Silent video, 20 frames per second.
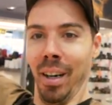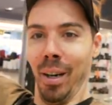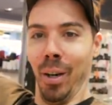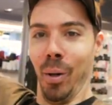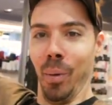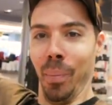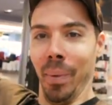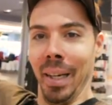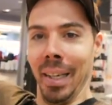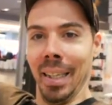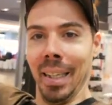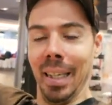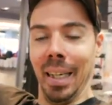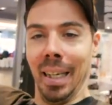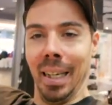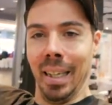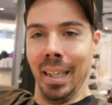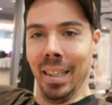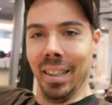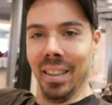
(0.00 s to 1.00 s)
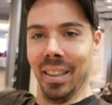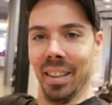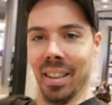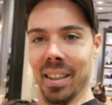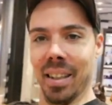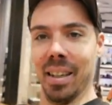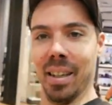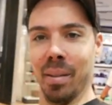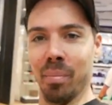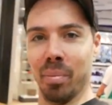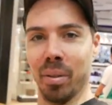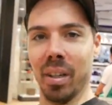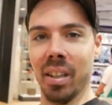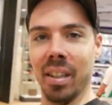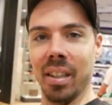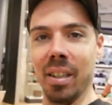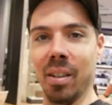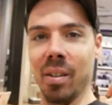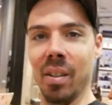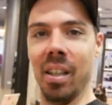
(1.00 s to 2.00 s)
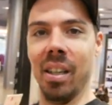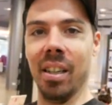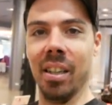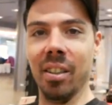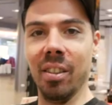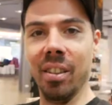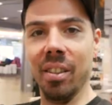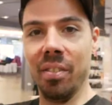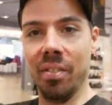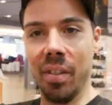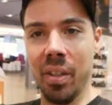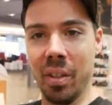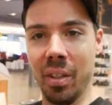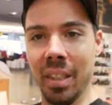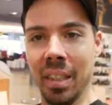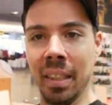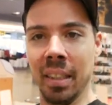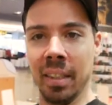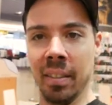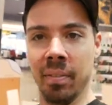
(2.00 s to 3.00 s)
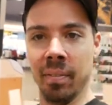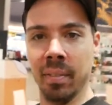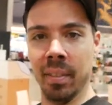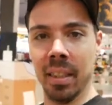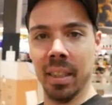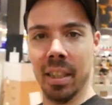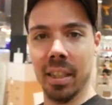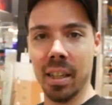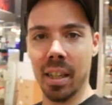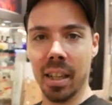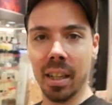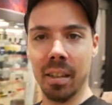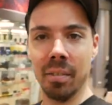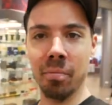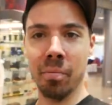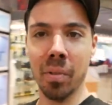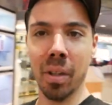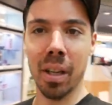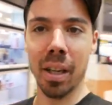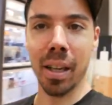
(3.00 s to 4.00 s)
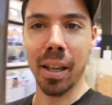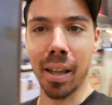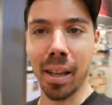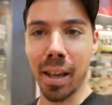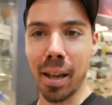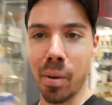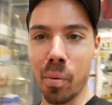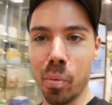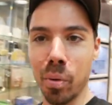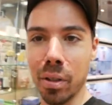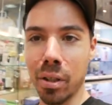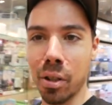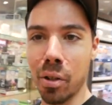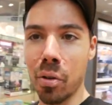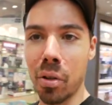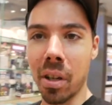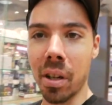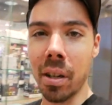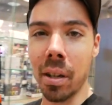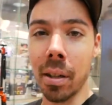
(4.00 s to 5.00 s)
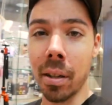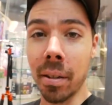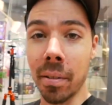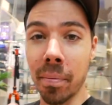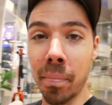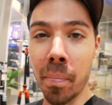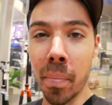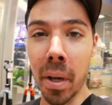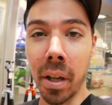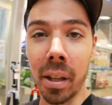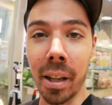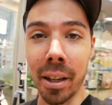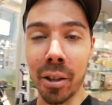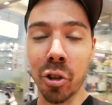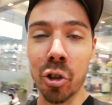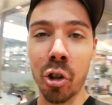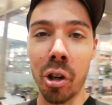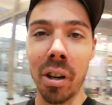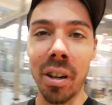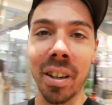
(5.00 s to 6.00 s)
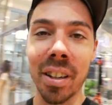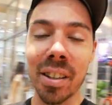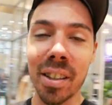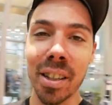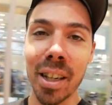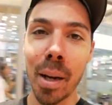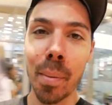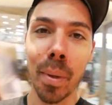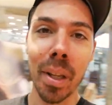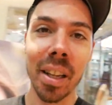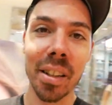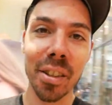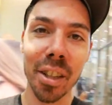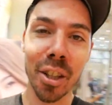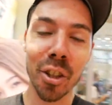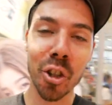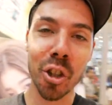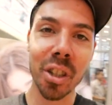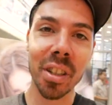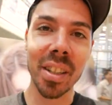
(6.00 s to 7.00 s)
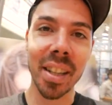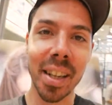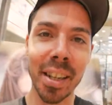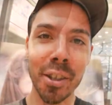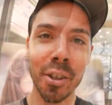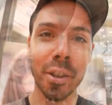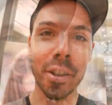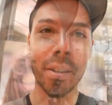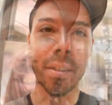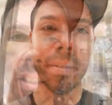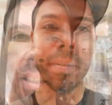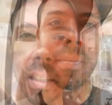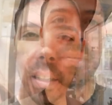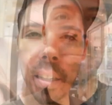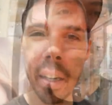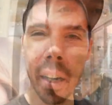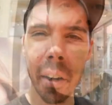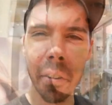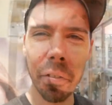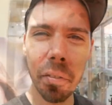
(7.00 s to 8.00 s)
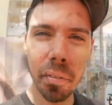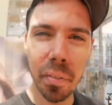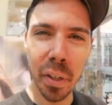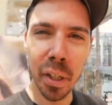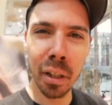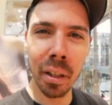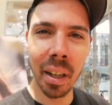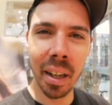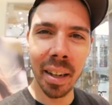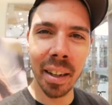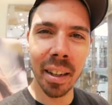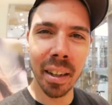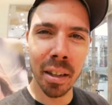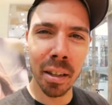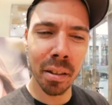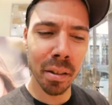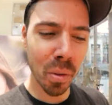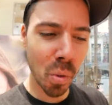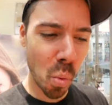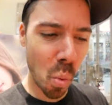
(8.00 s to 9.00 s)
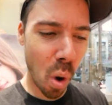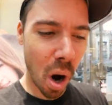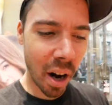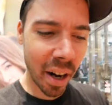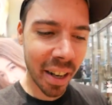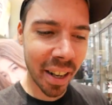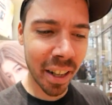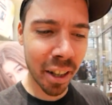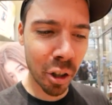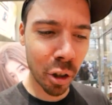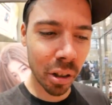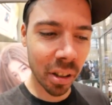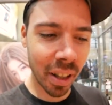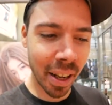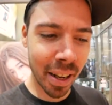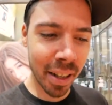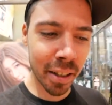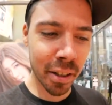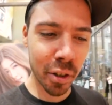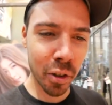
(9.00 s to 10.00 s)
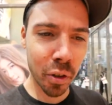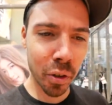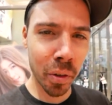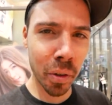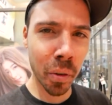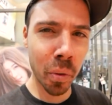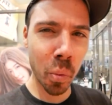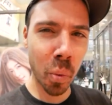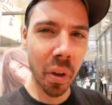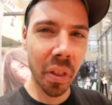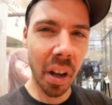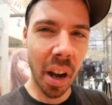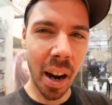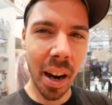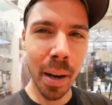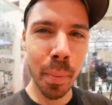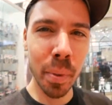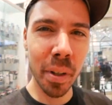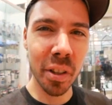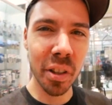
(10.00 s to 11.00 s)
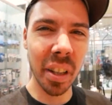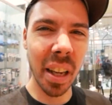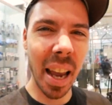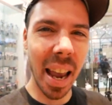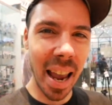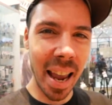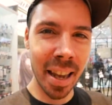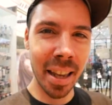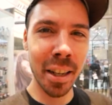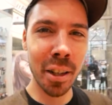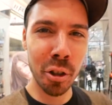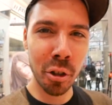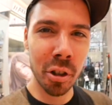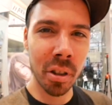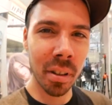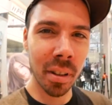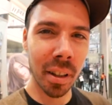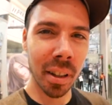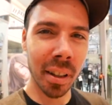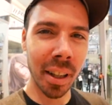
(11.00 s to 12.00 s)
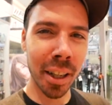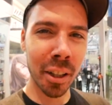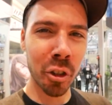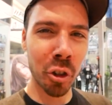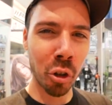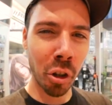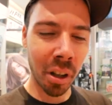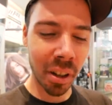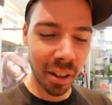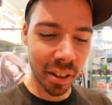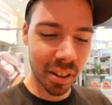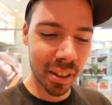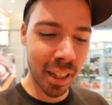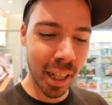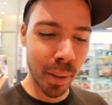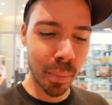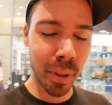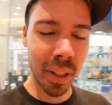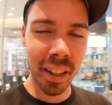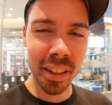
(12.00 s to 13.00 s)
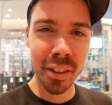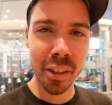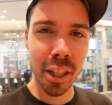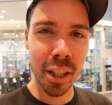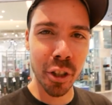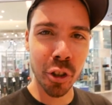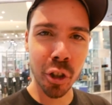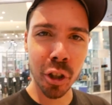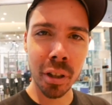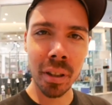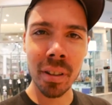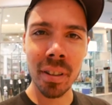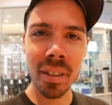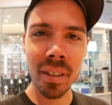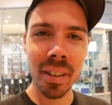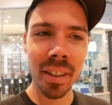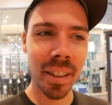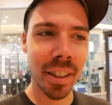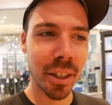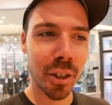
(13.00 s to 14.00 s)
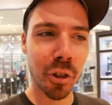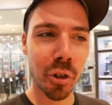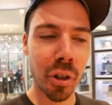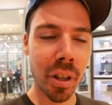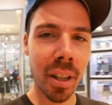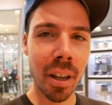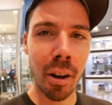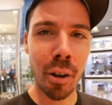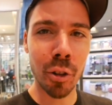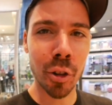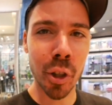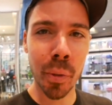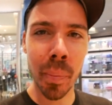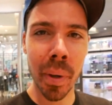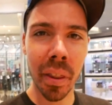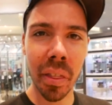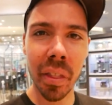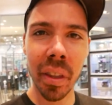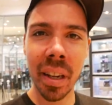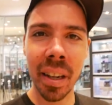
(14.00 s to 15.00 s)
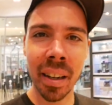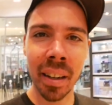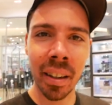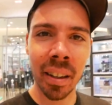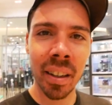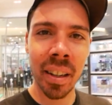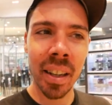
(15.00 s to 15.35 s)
Oh my god. I'm probably no longer in focus. Okay, we'll do the electronic stabilization test. I feel like wide angle lens with IBIS and electronic stabilization is the ultimate thing.